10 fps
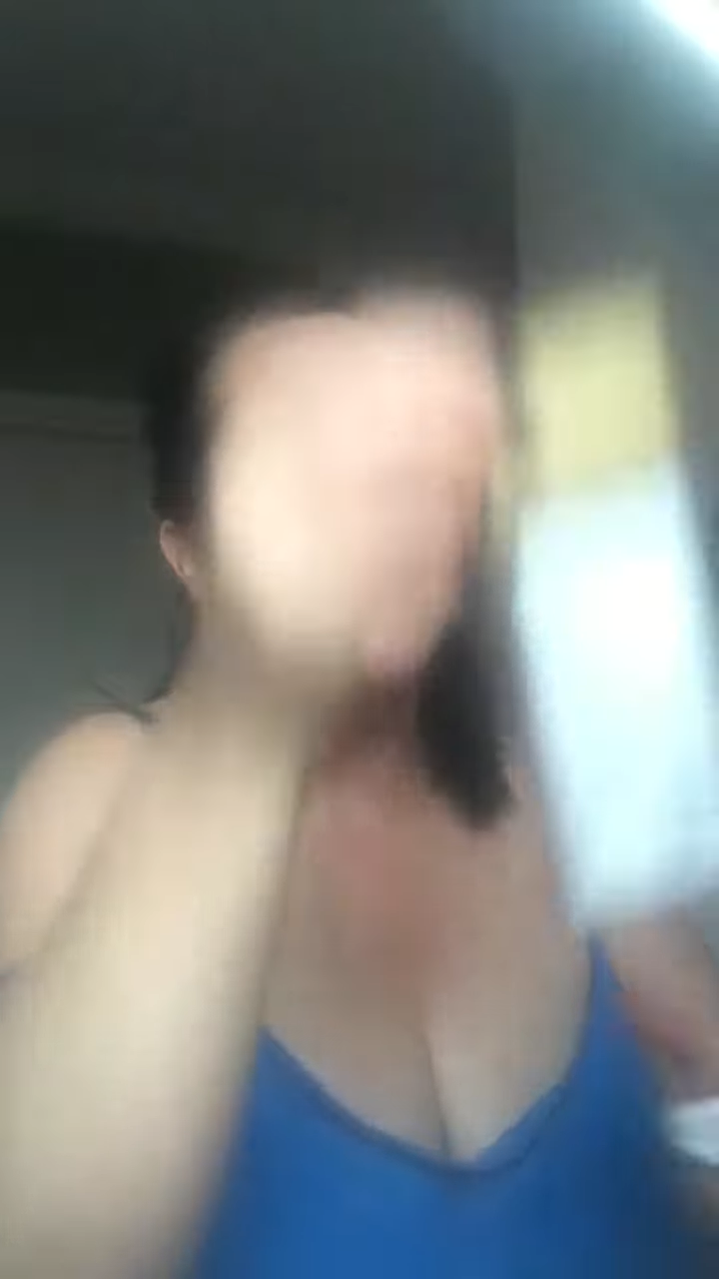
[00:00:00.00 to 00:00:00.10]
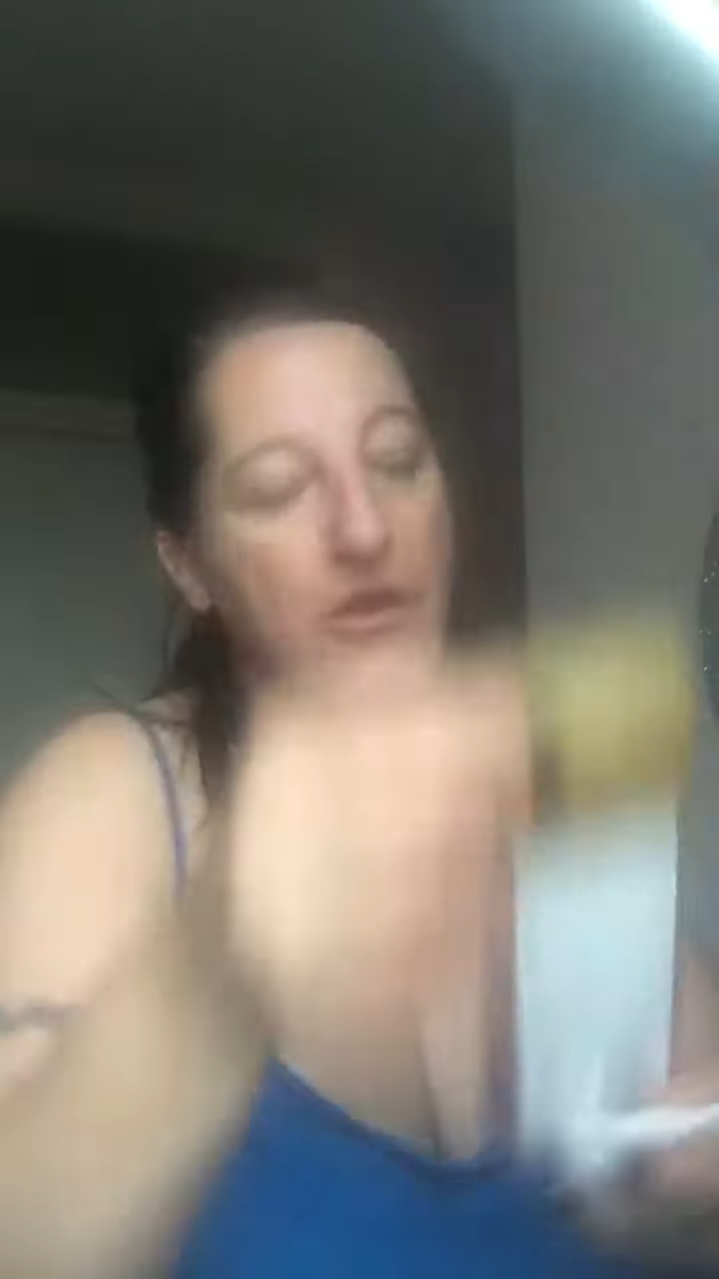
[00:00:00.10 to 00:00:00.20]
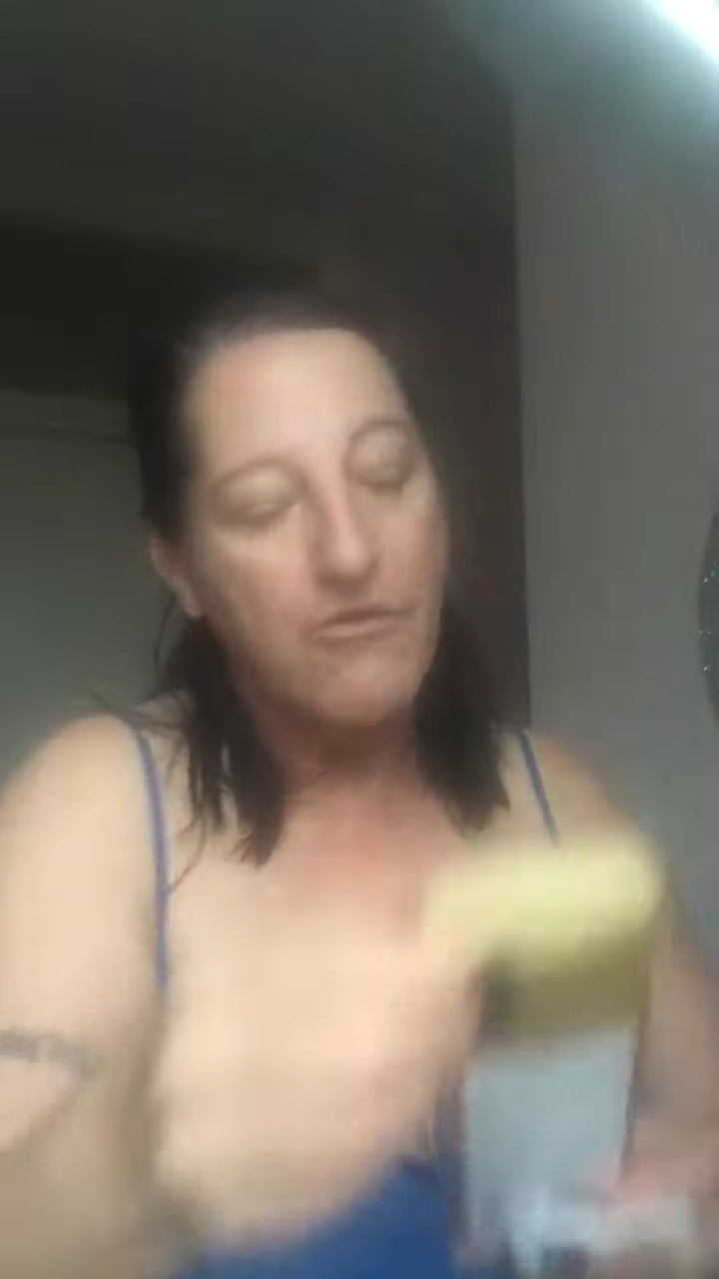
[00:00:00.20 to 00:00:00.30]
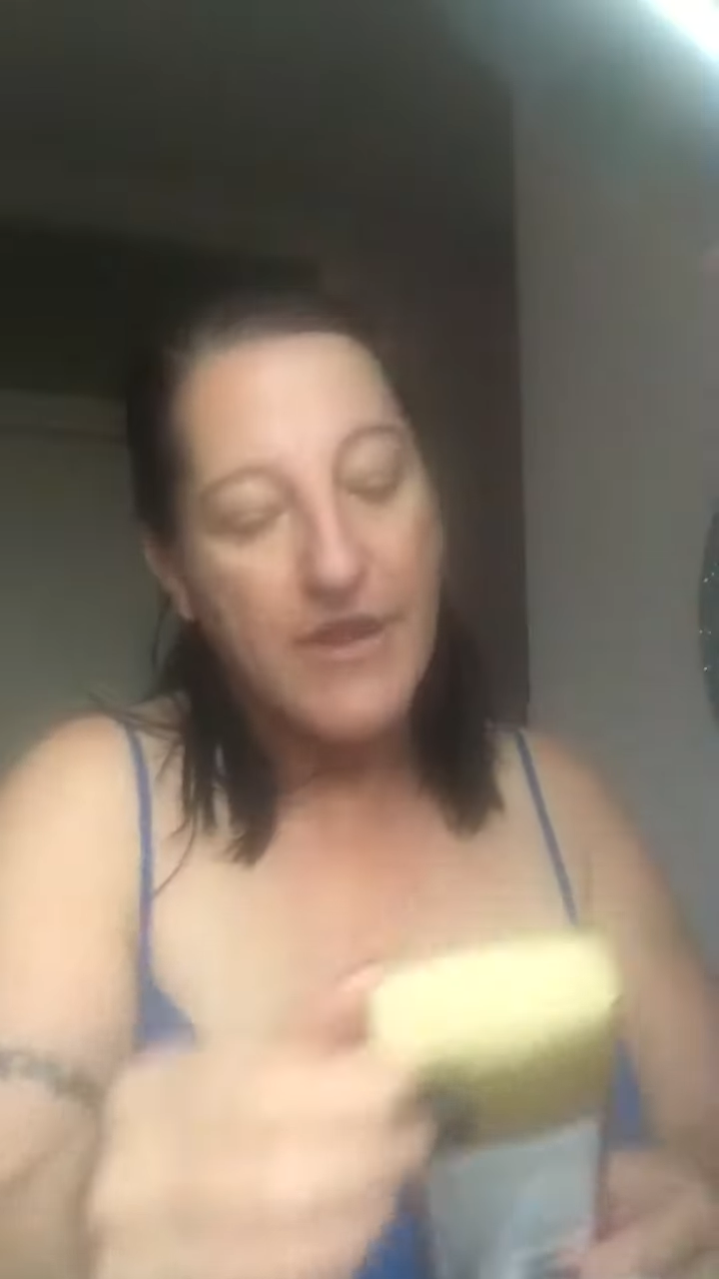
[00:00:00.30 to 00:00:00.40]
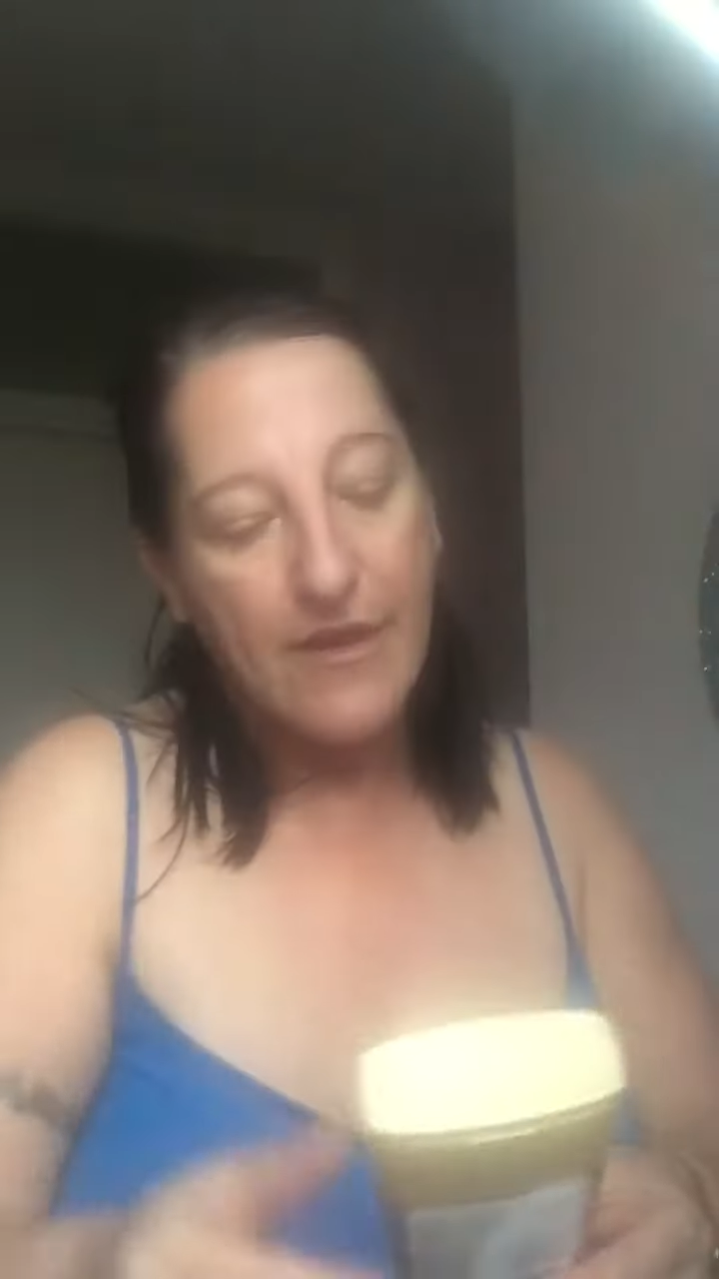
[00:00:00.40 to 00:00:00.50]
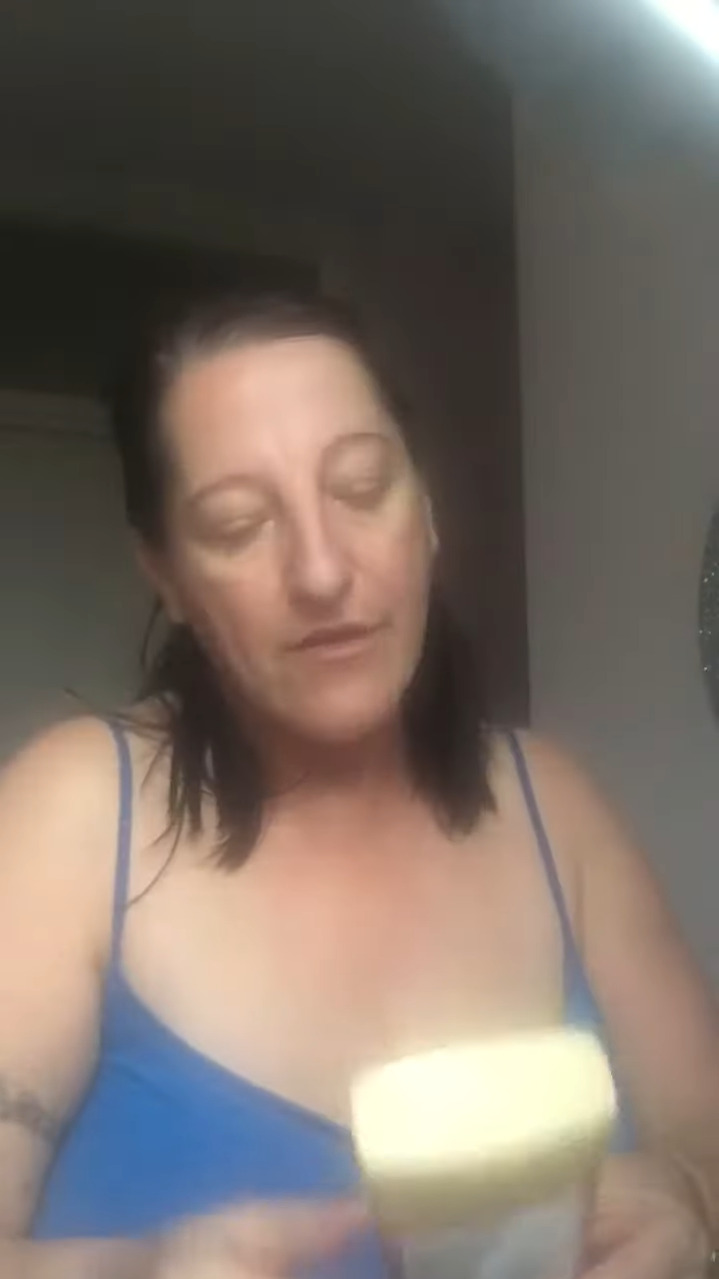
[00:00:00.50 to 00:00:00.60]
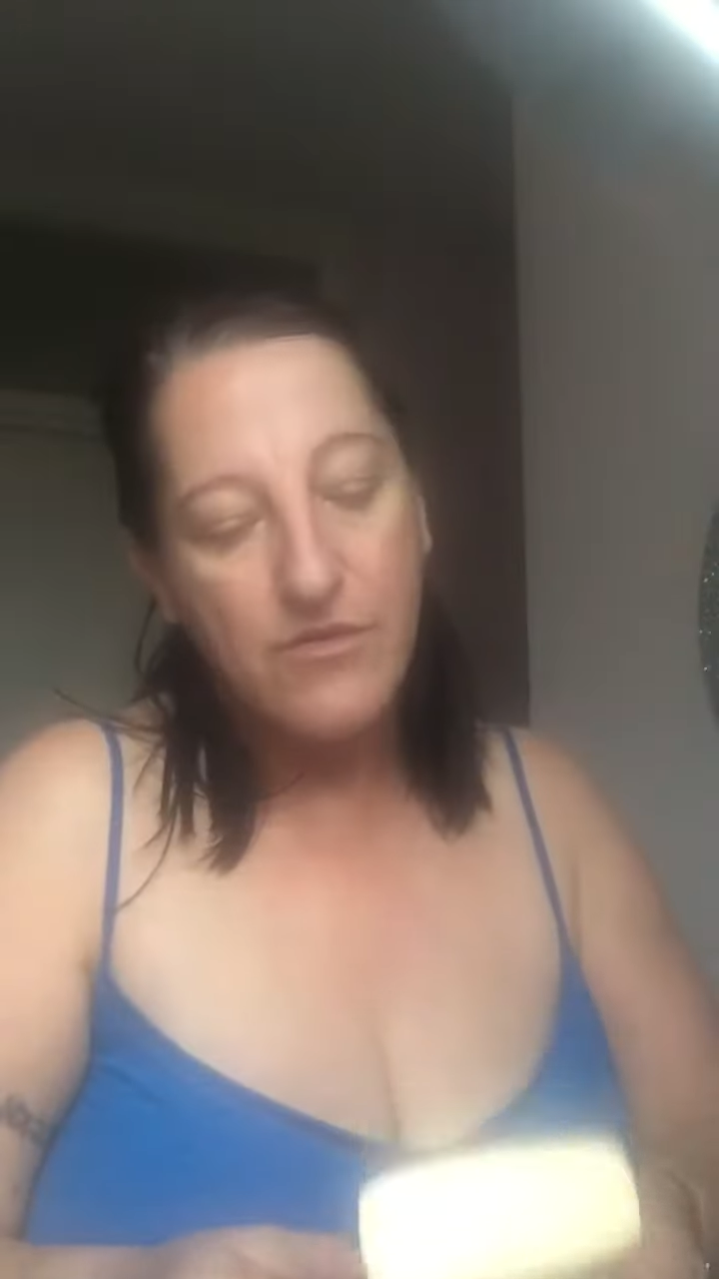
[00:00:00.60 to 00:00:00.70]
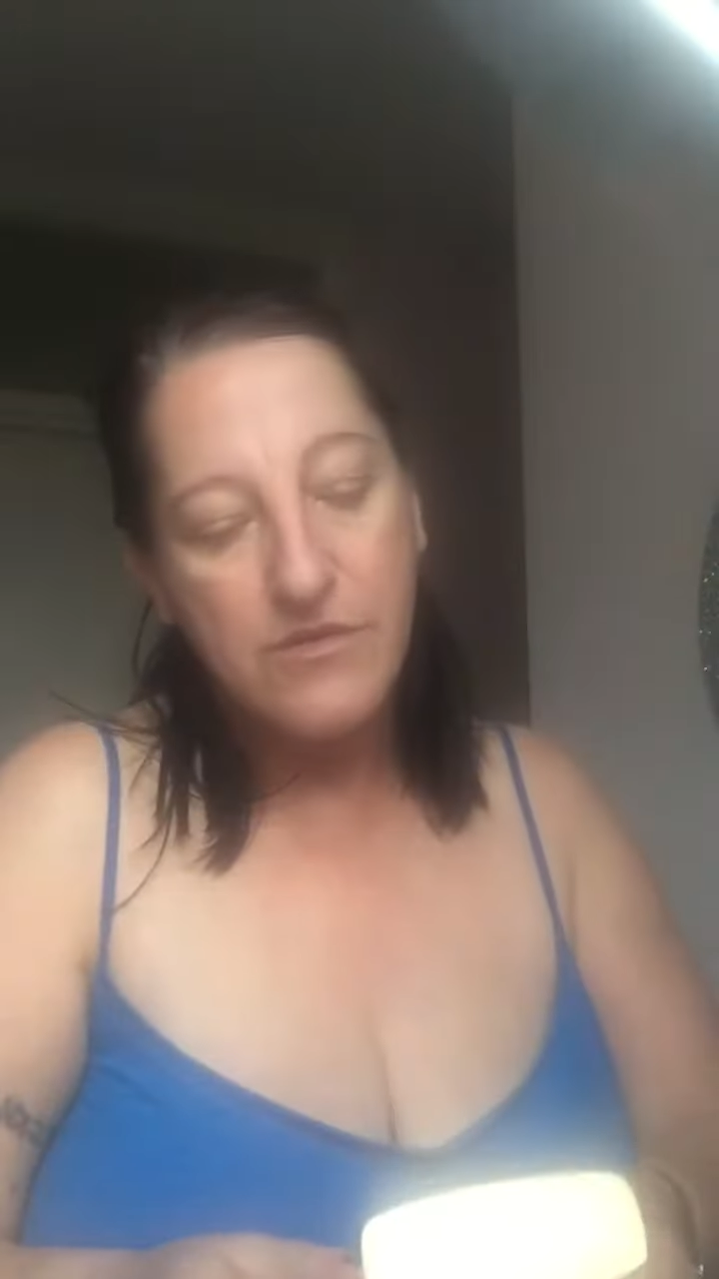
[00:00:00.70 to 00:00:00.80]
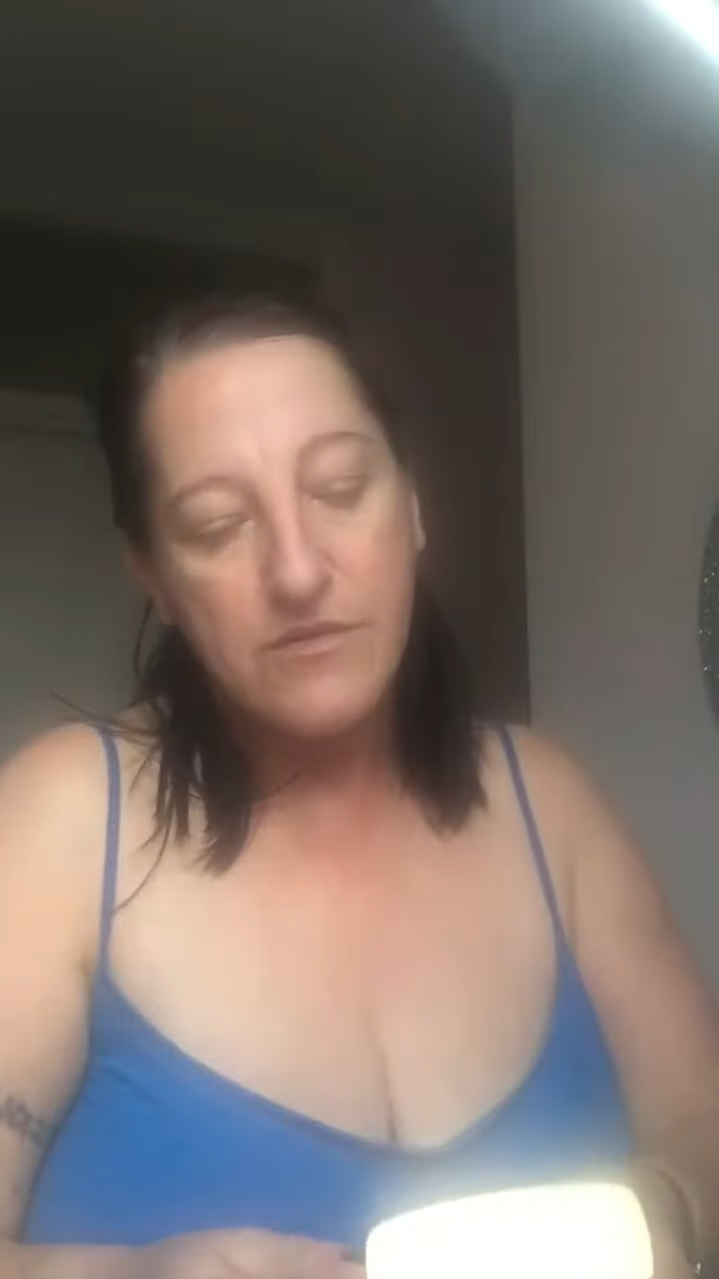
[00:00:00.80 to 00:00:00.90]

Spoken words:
L'Oreal